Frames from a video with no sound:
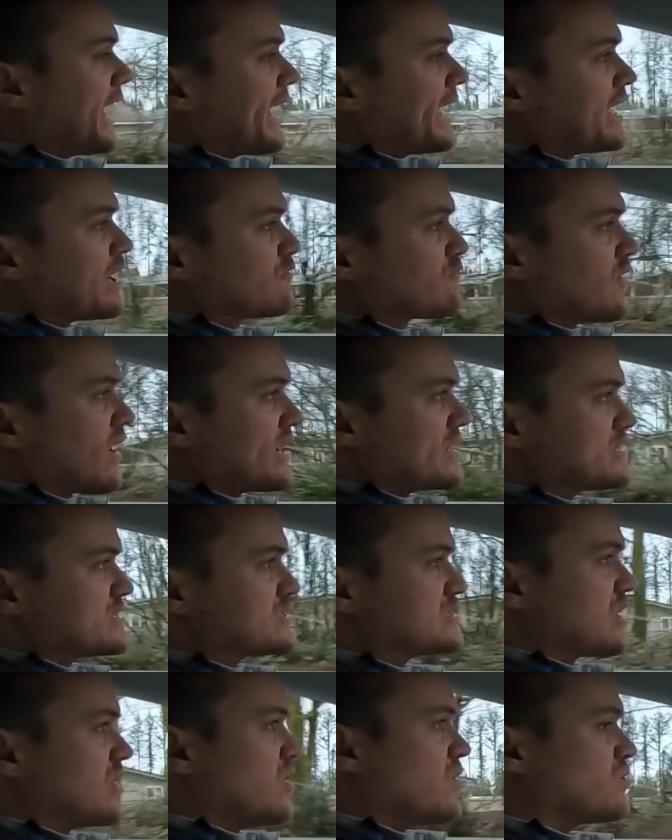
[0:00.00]
If I
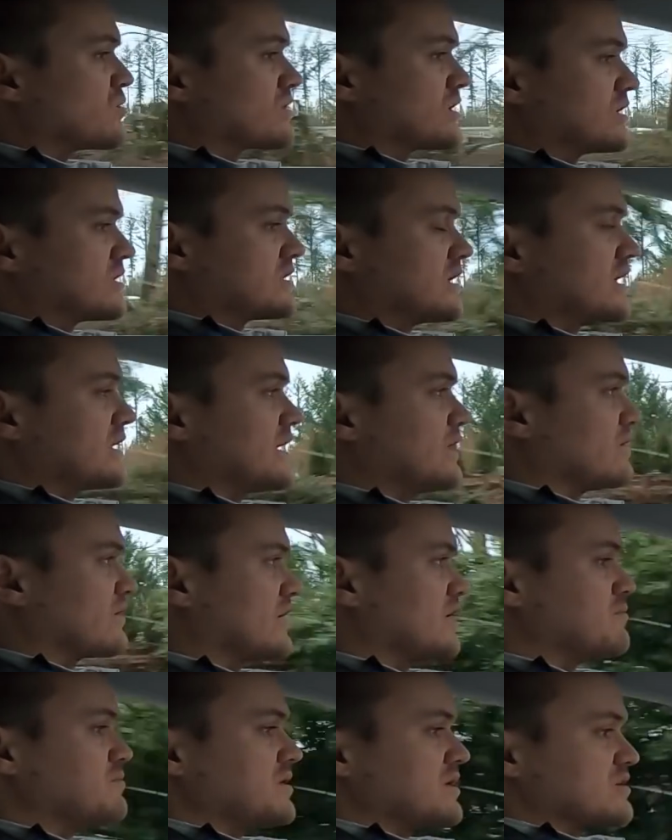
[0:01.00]
don't, then
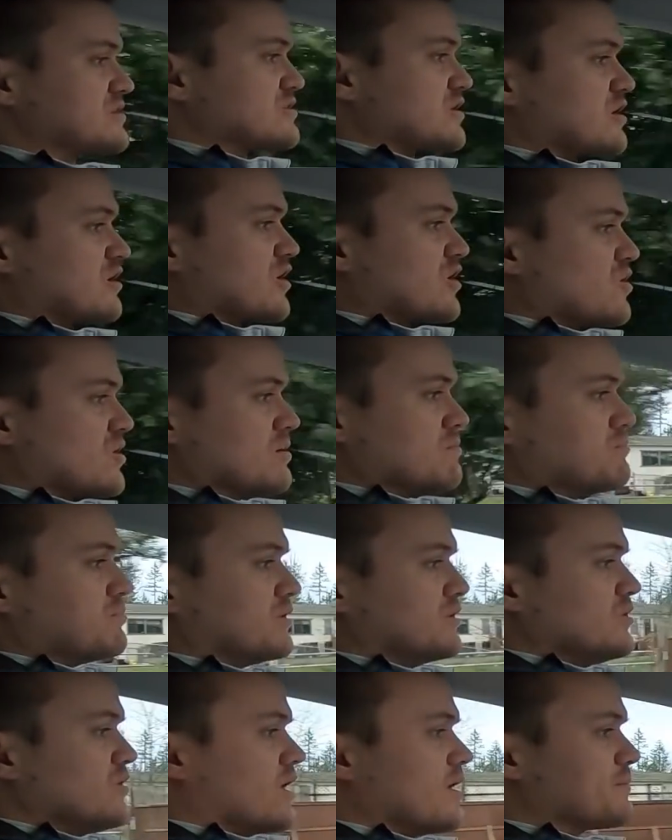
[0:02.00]
it'll start going
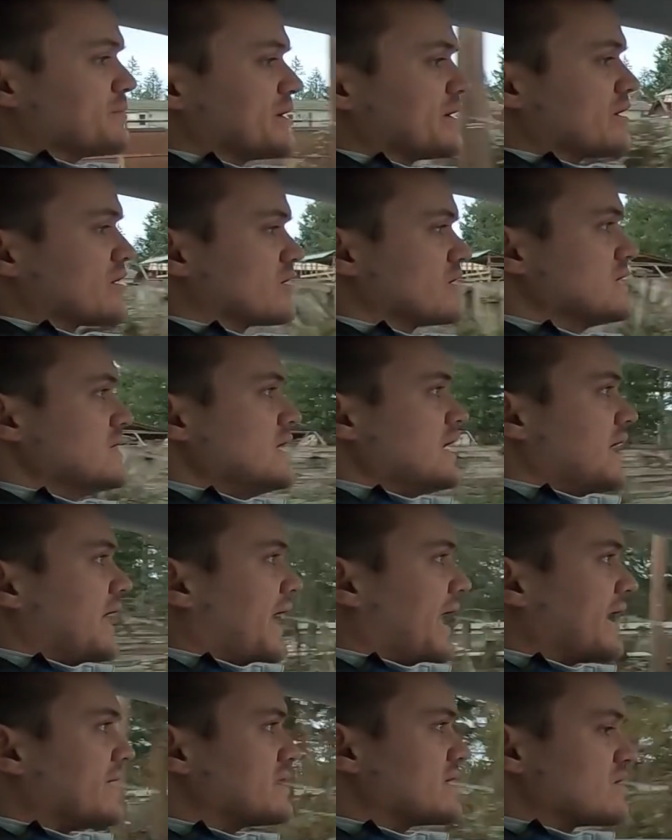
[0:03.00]
blue up here,
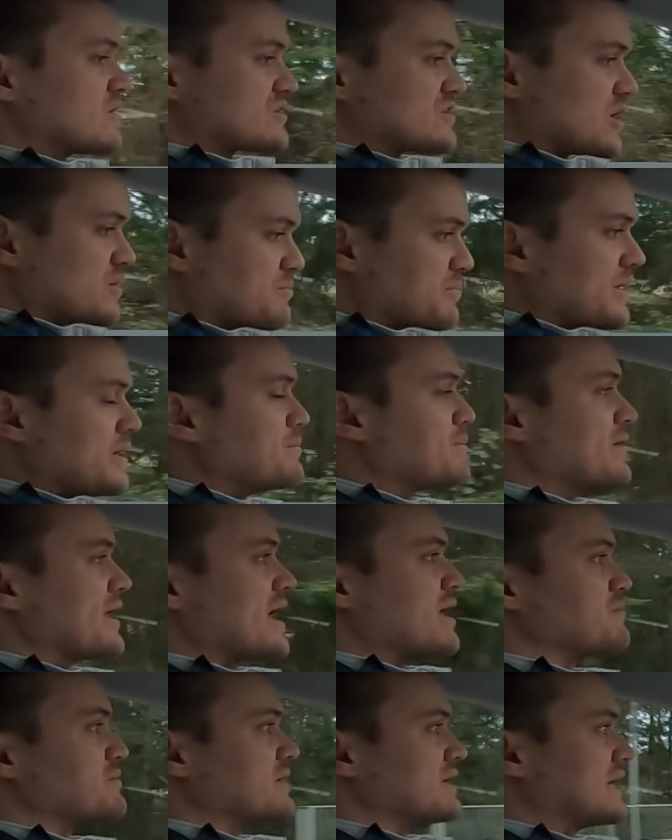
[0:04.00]
and then it'll start beeping
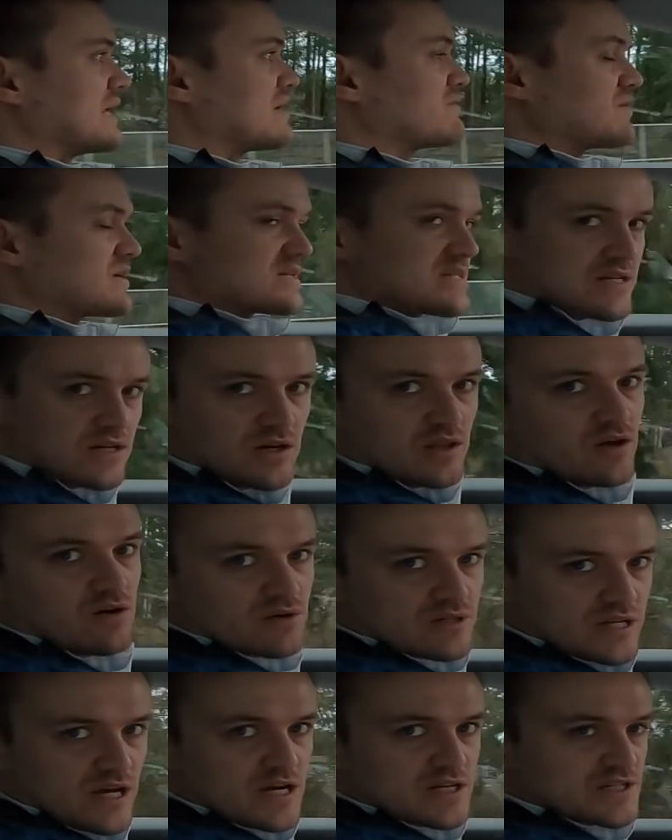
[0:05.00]
at me. And if I still
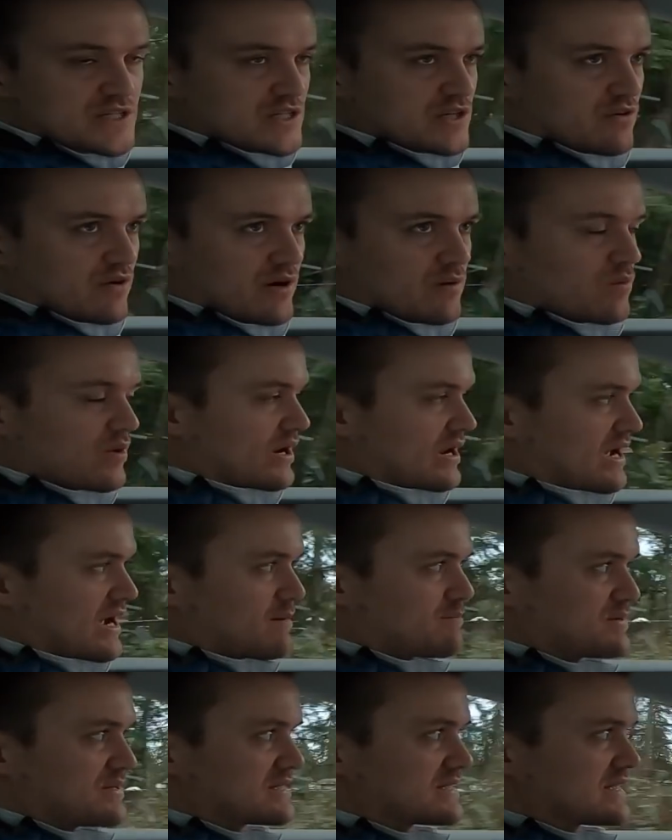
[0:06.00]
don't touch the screen, what
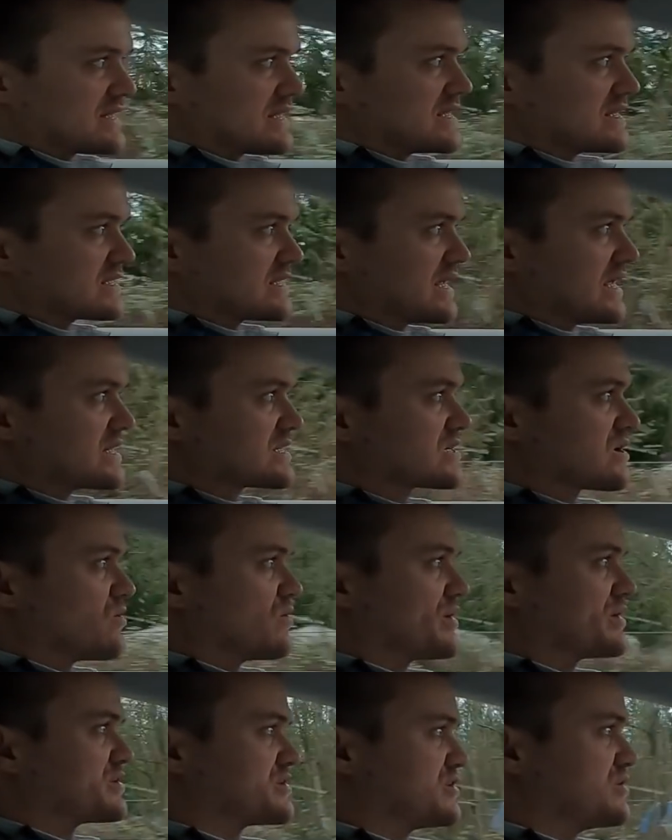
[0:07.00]
happens is it's
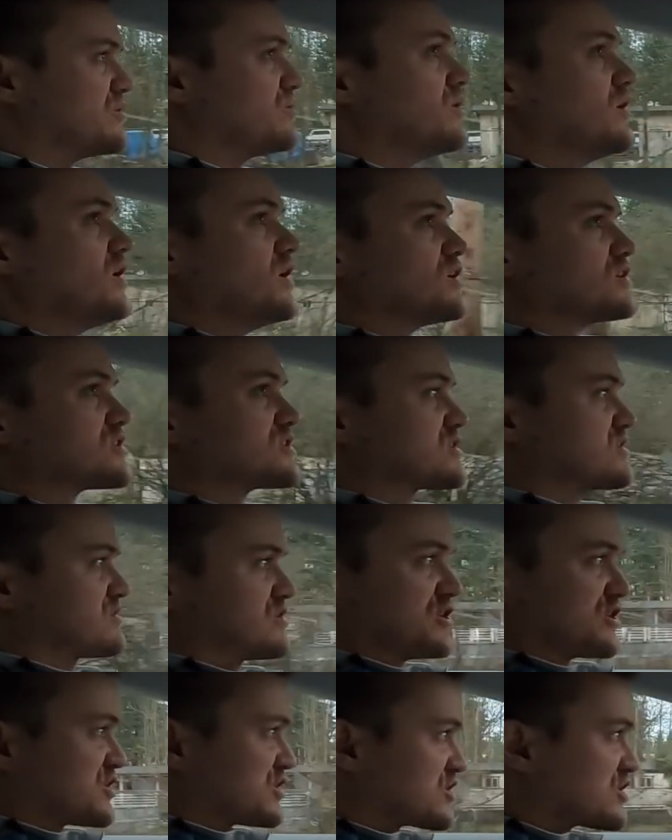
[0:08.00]
going to
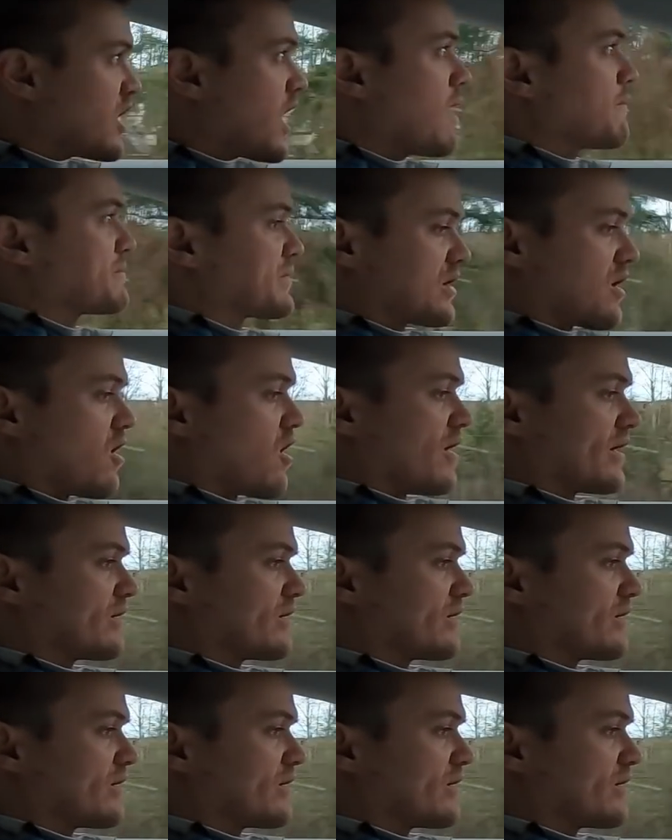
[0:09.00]
just stop the car.